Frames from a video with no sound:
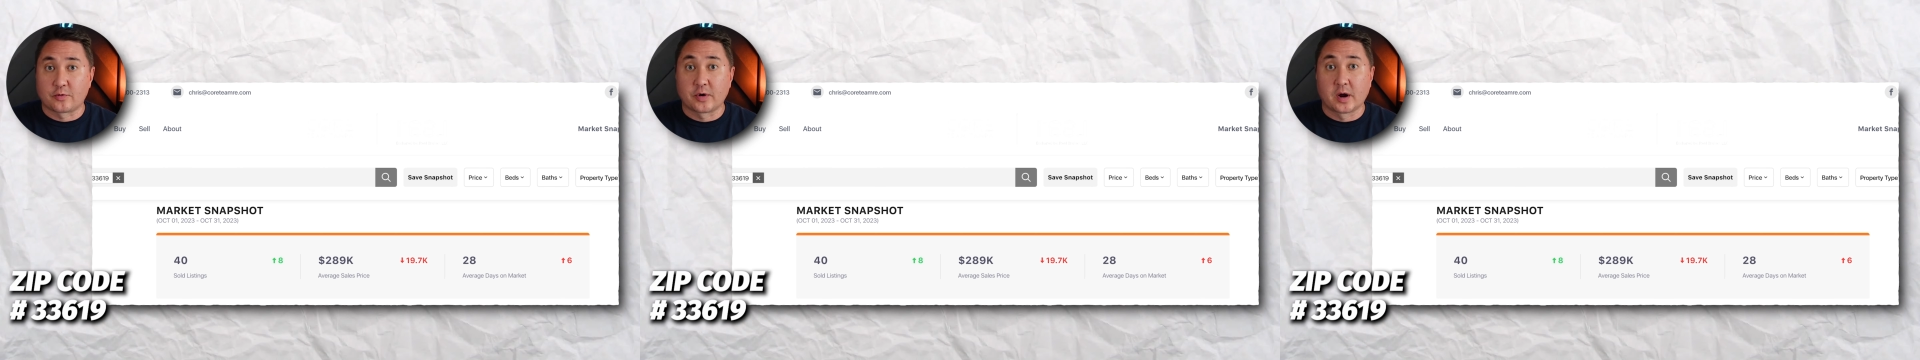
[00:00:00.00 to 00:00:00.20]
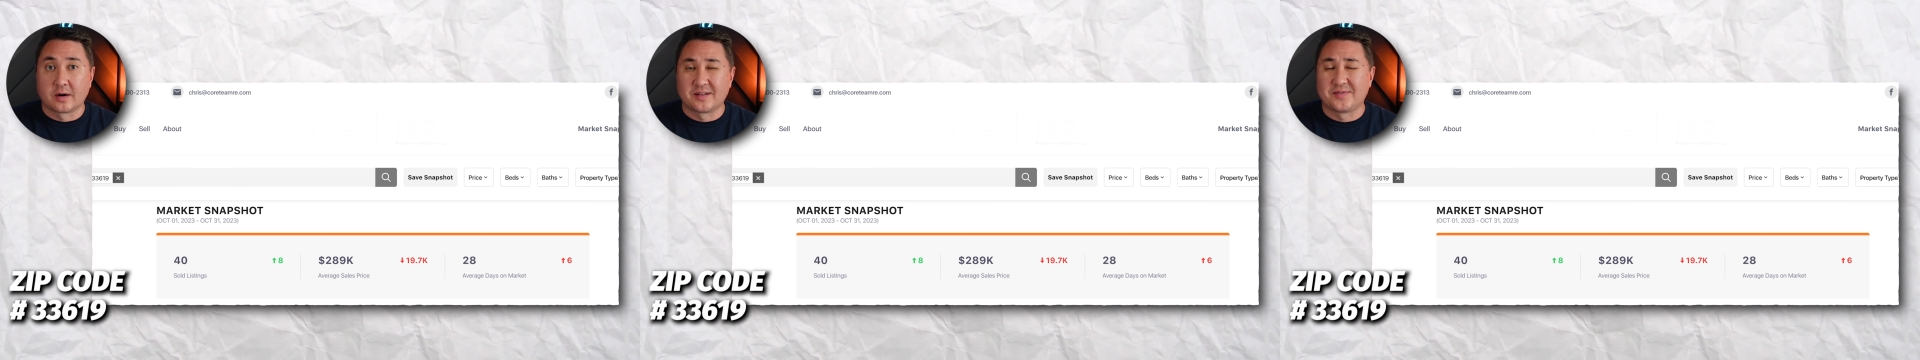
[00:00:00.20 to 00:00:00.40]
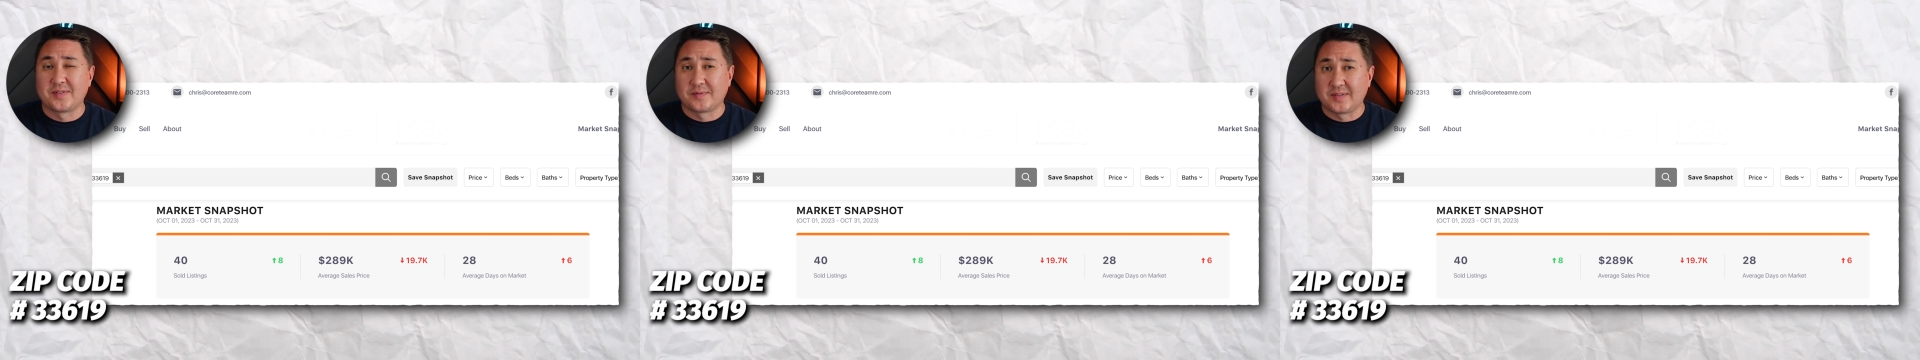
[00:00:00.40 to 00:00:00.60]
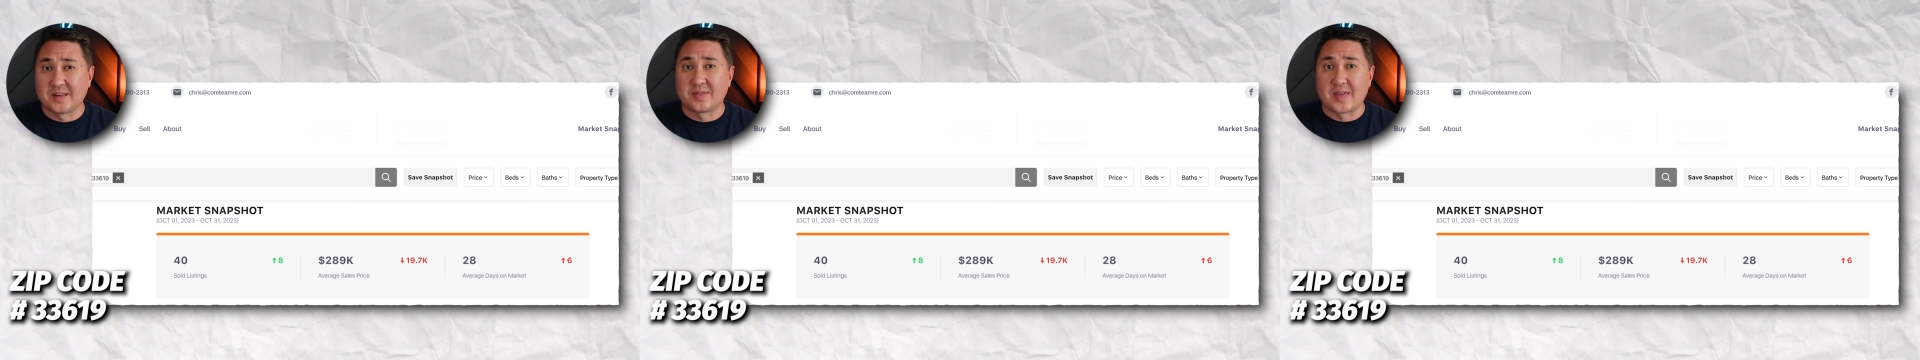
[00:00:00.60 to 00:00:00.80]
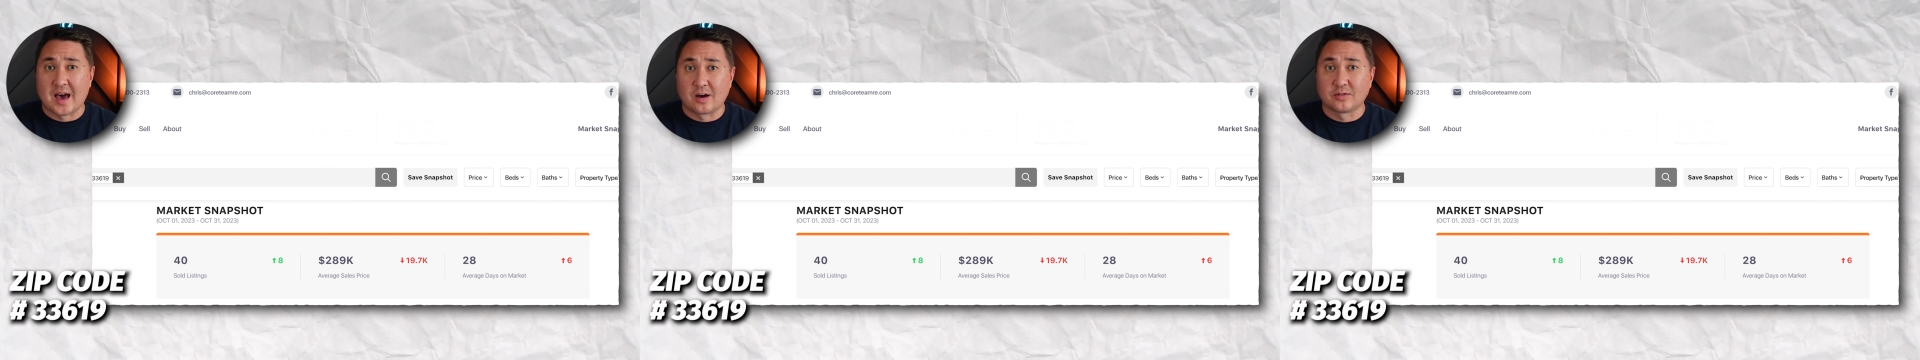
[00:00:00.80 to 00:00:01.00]

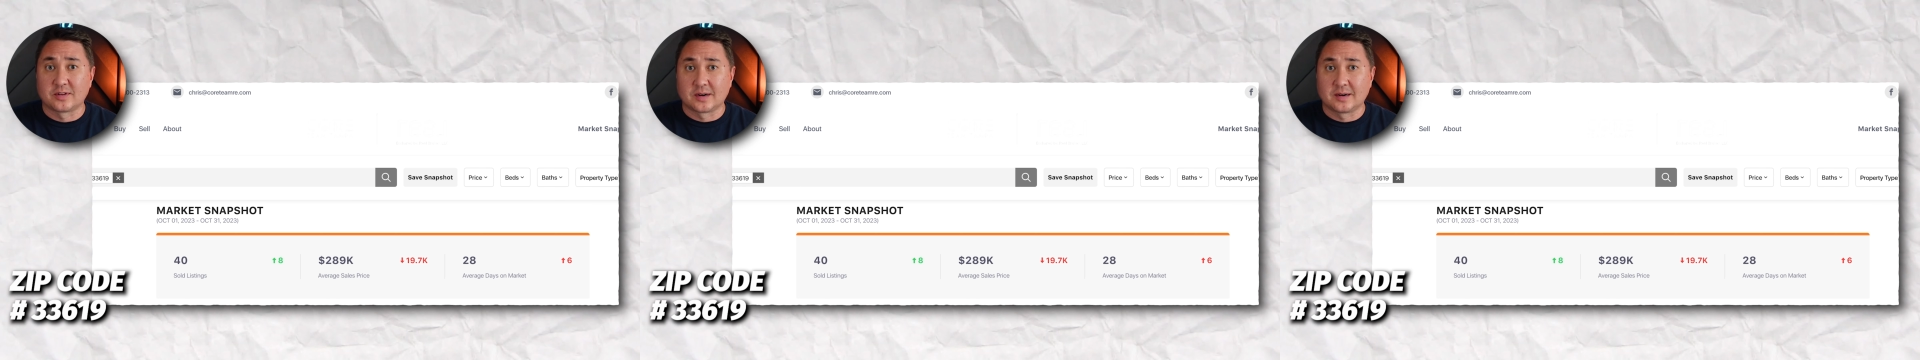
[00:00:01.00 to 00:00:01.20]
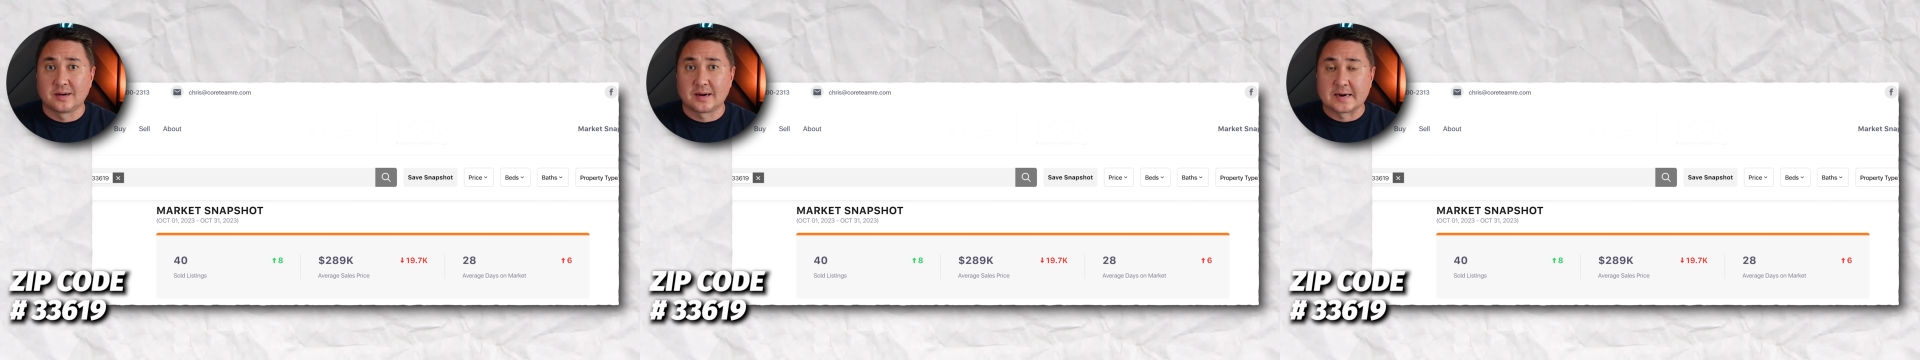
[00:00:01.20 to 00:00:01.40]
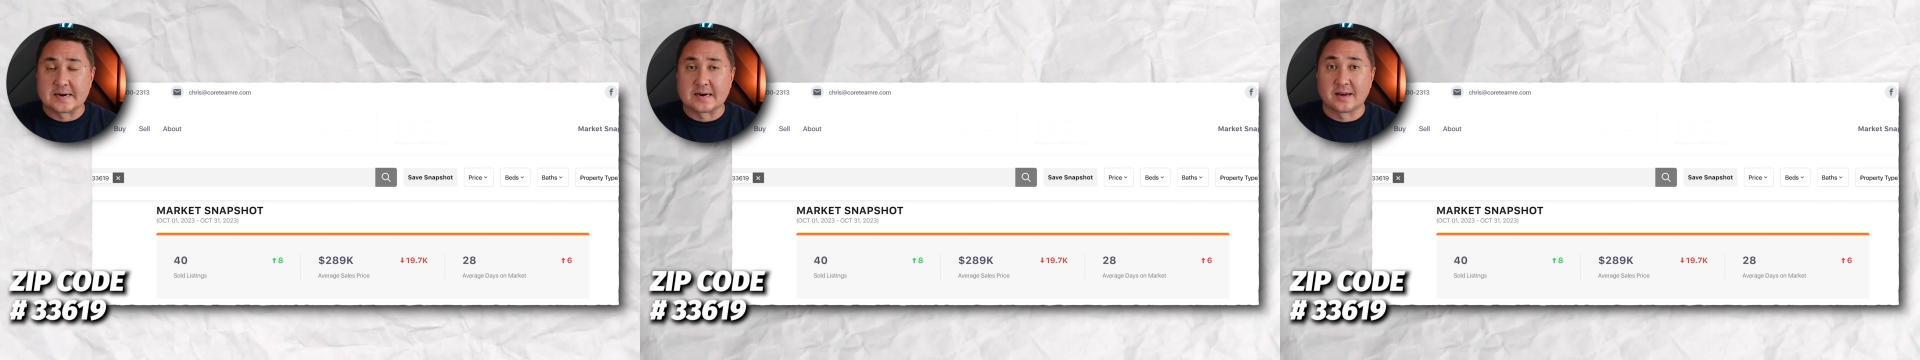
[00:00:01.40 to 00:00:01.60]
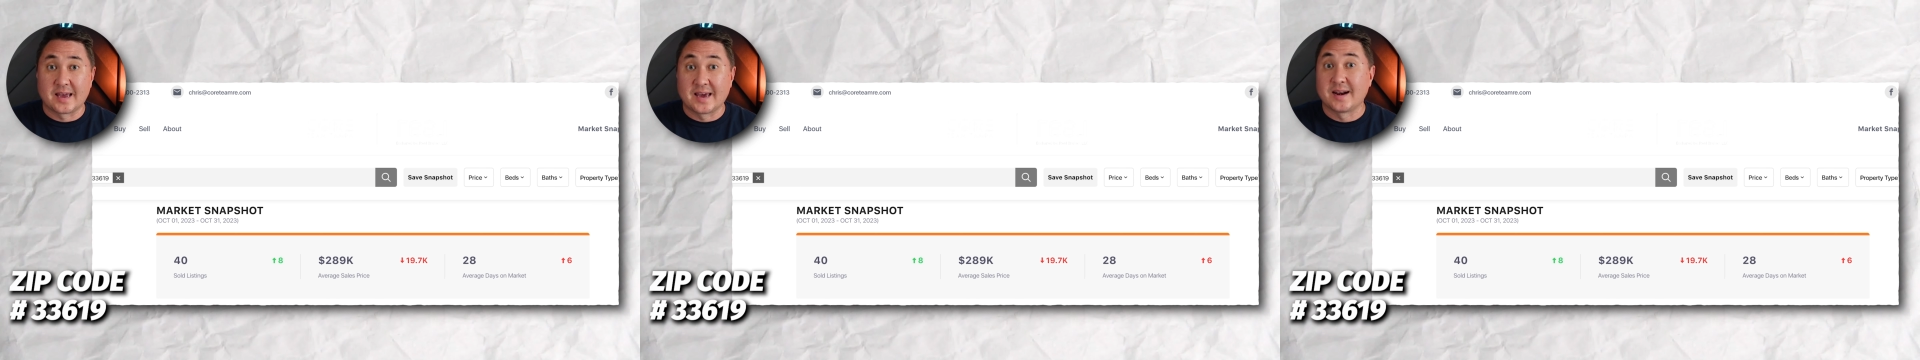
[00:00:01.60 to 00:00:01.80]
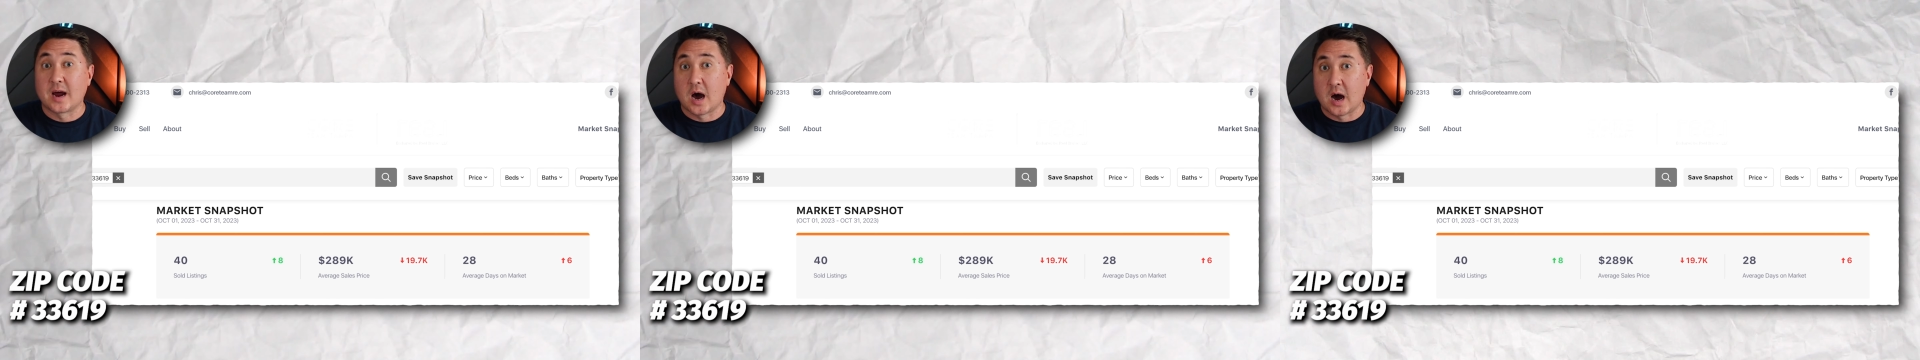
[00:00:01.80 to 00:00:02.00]
$350,000
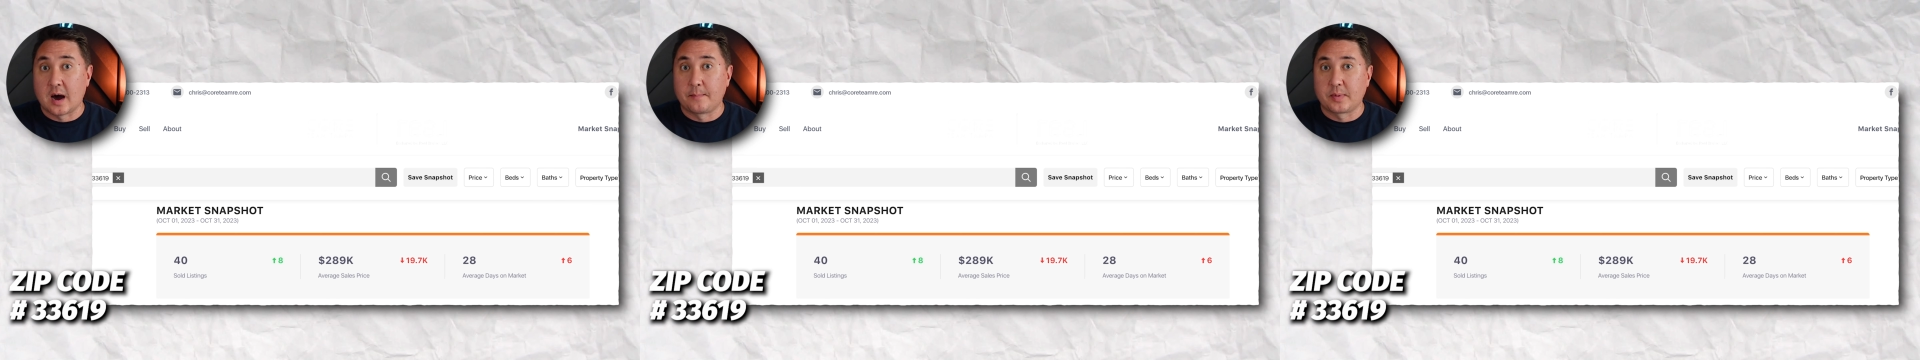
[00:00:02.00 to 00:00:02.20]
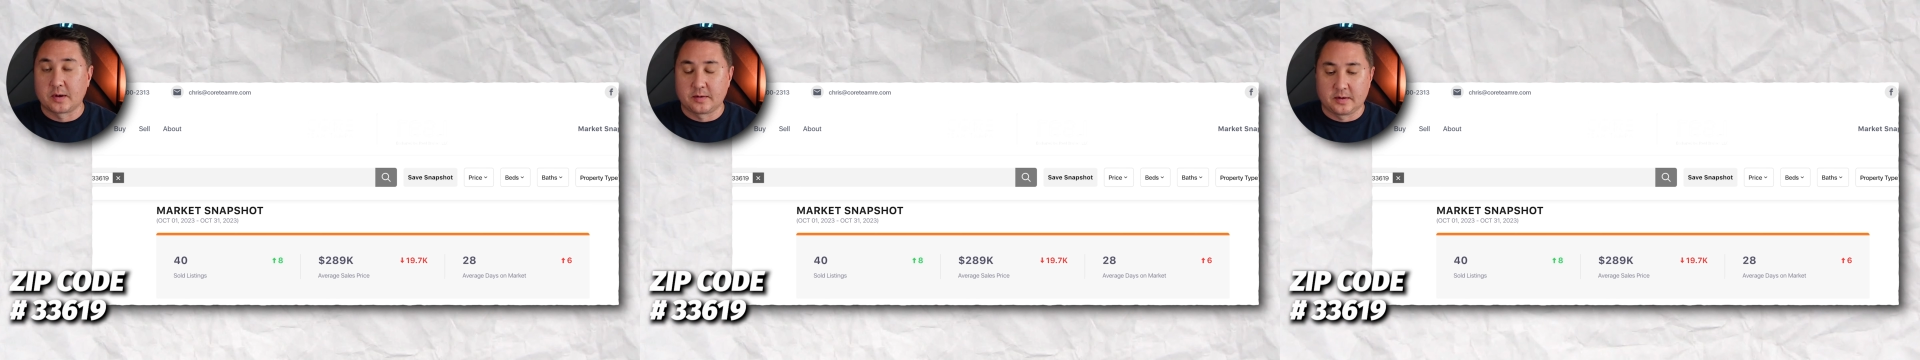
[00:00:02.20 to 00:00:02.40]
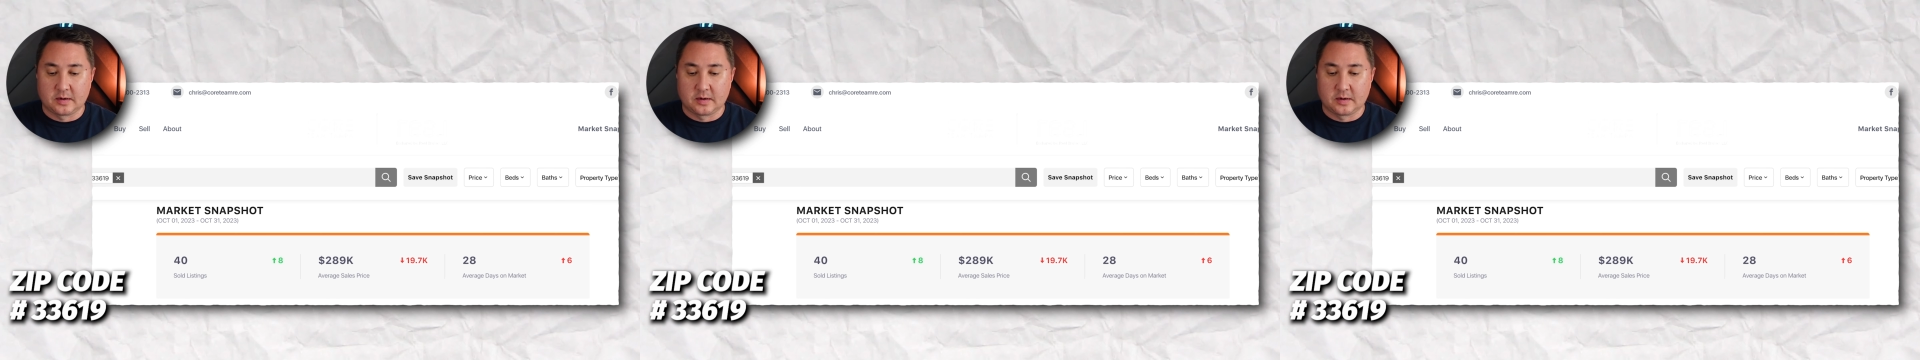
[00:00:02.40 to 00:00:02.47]
and up.